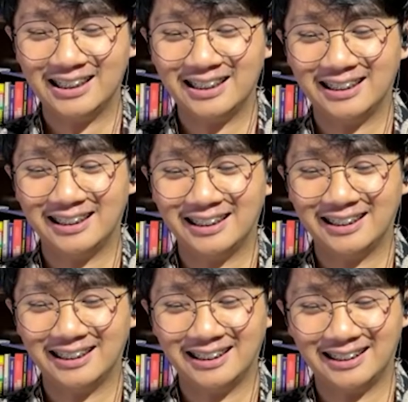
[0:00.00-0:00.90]

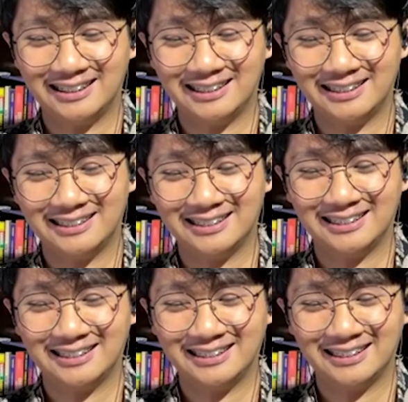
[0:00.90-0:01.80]

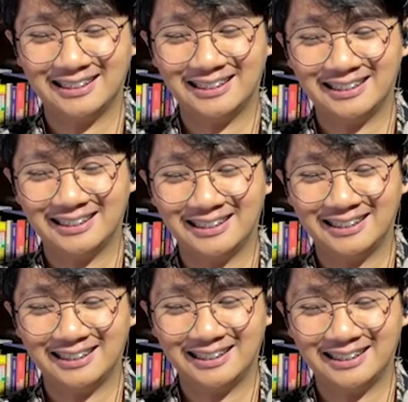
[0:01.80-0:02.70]

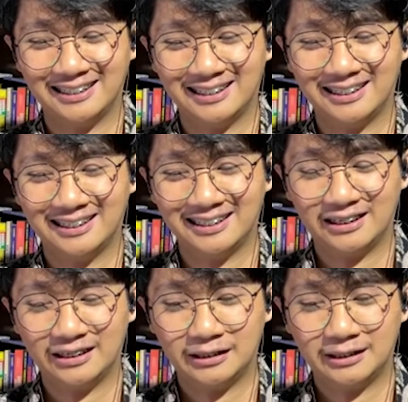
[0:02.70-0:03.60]

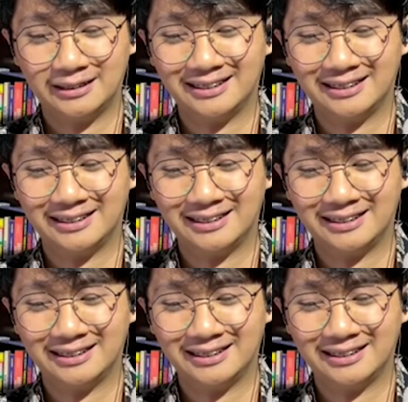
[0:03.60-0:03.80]
This person isn't speaking.